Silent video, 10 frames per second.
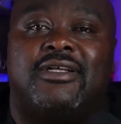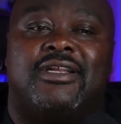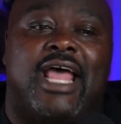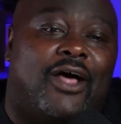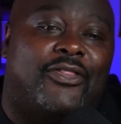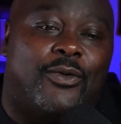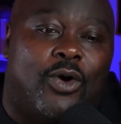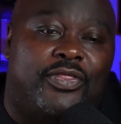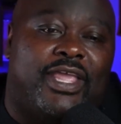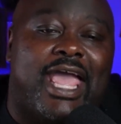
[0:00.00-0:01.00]
Now, they
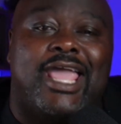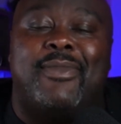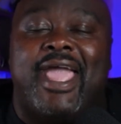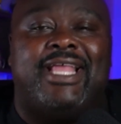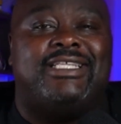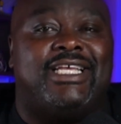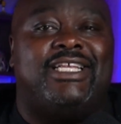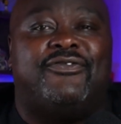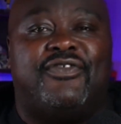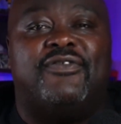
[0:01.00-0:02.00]
won the game
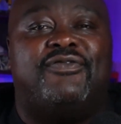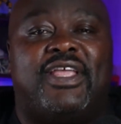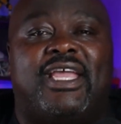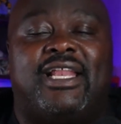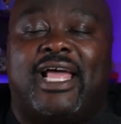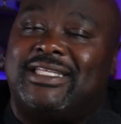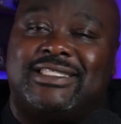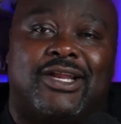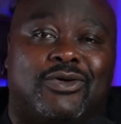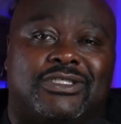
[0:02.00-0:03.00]
18-15. Like I
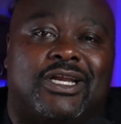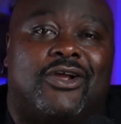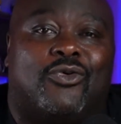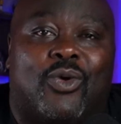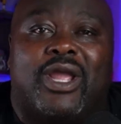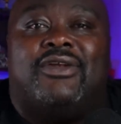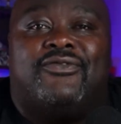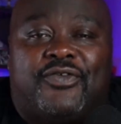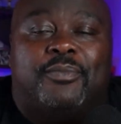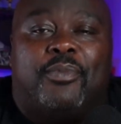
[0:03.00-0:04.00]
said, it wasn't a great
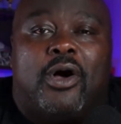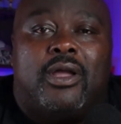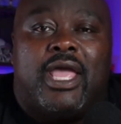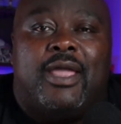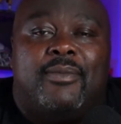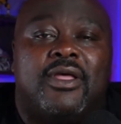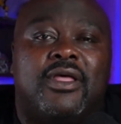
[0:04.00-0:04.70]
football game.